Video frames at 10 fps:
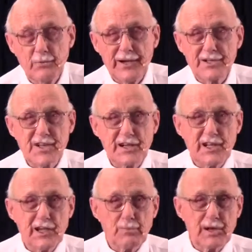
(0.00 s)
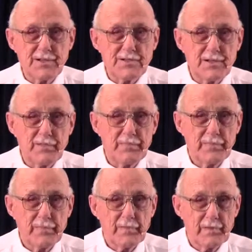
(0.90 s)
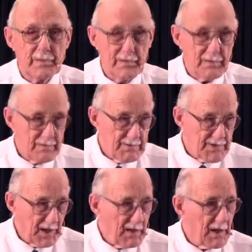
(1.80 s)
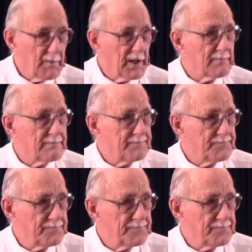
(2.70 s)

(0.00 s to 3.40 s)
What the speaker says: When does that take place? Second coming.